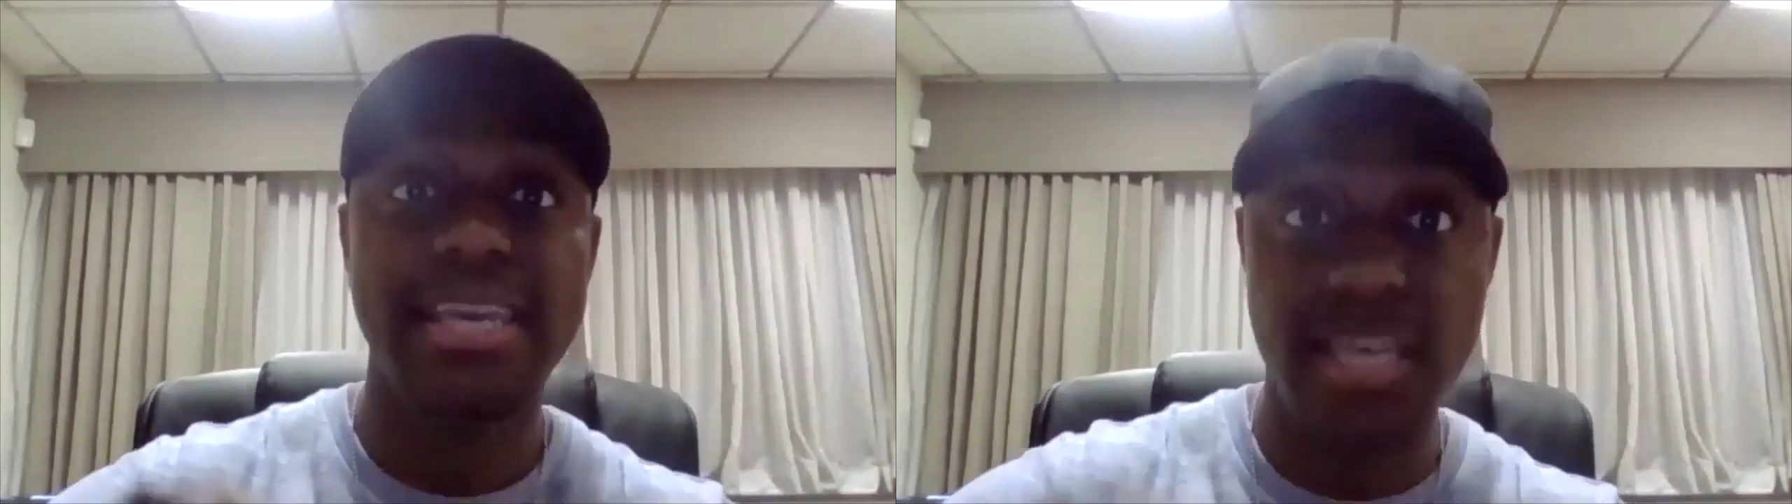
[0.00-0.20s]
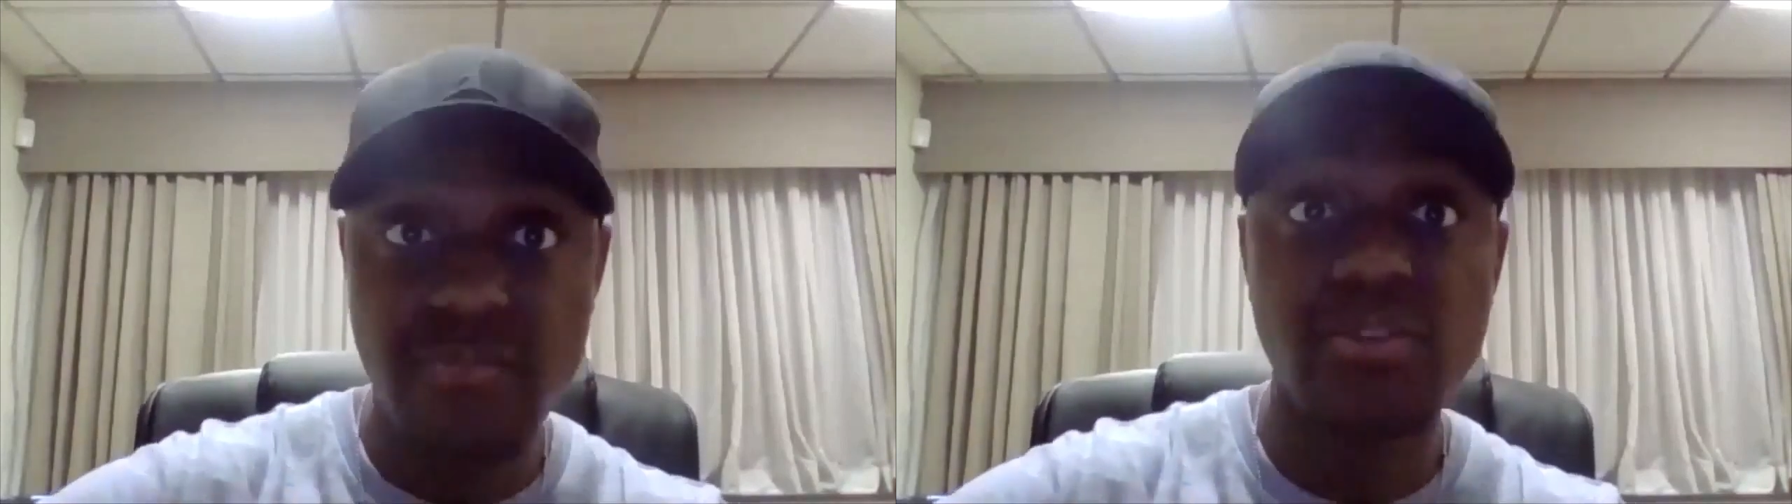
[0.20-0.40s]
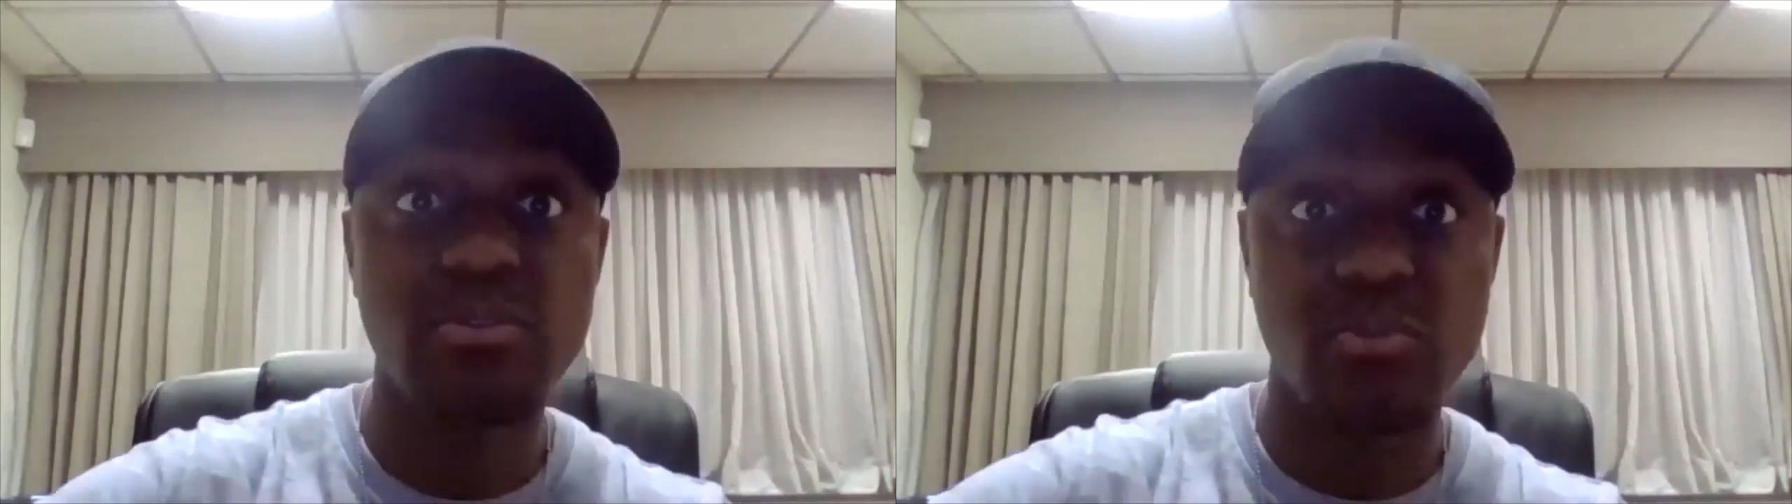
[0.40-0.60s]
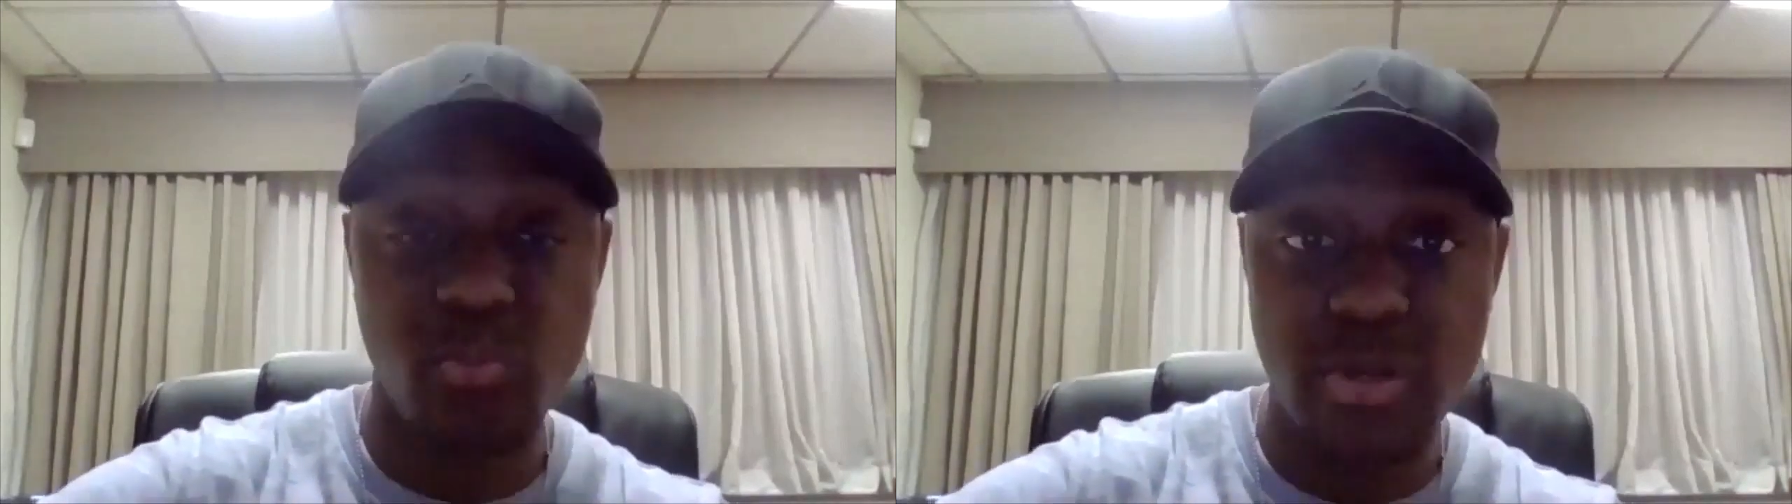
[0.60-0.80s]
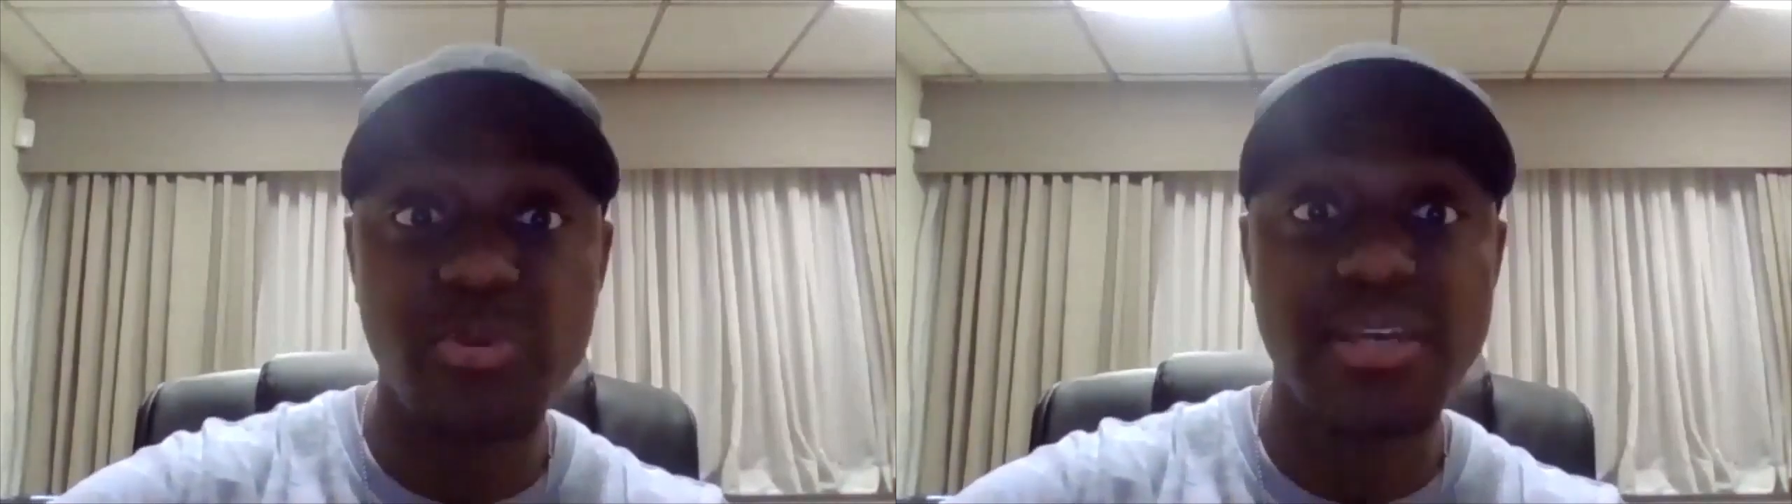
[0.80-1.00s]
even
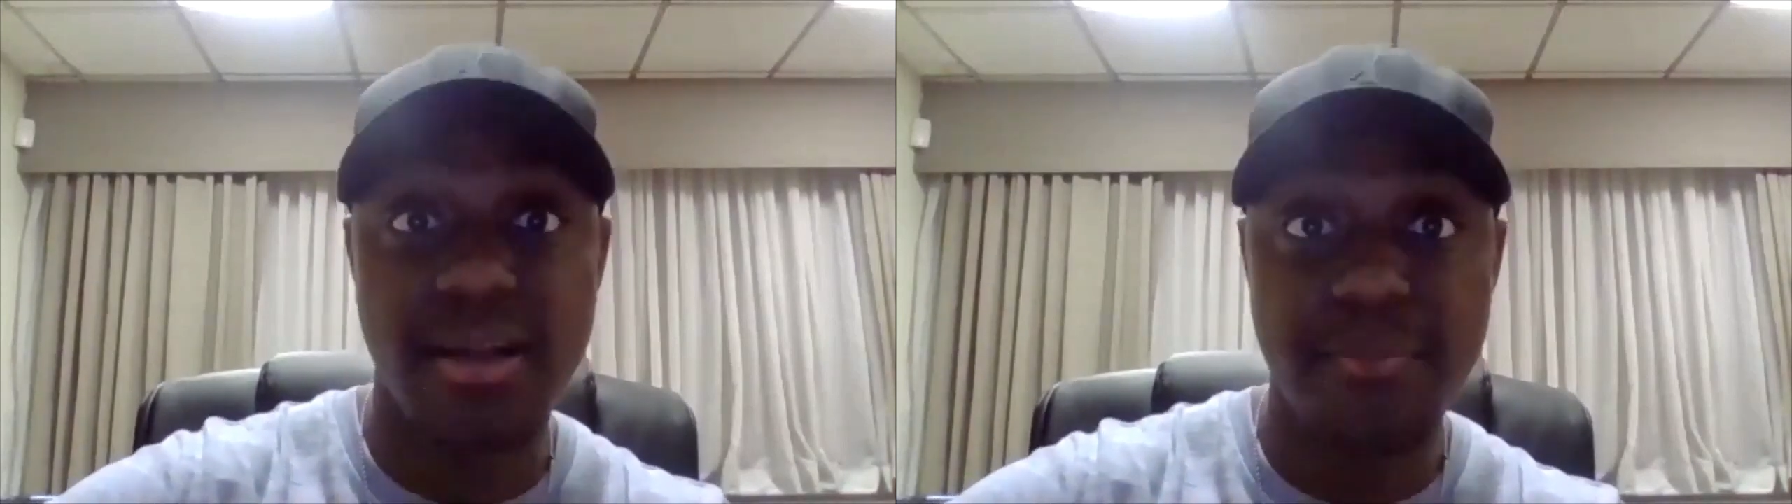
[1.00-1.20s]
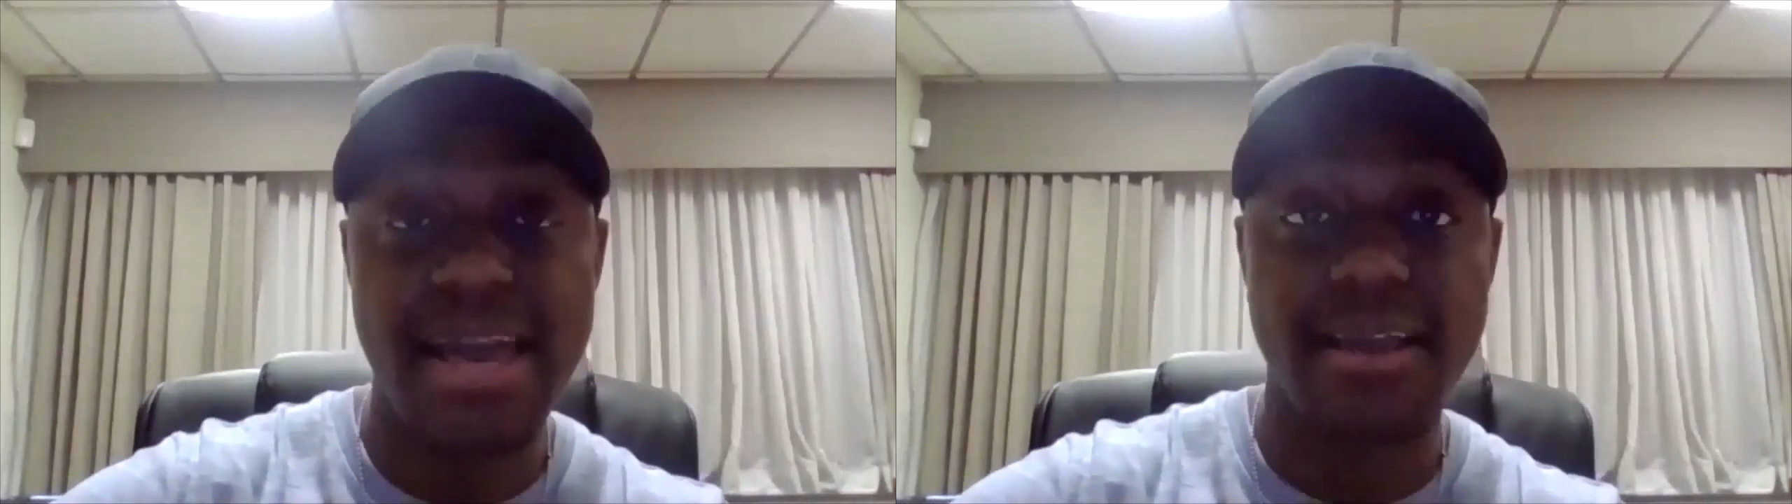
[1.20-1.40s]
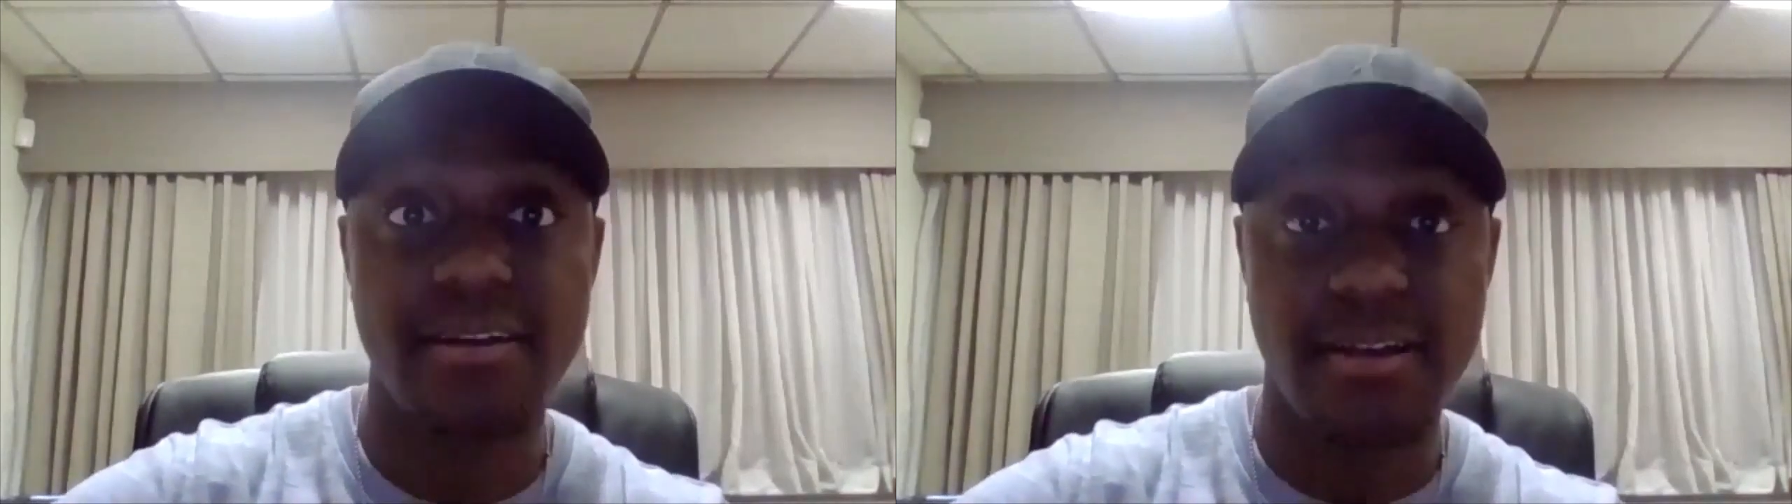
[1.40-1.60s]
when we come back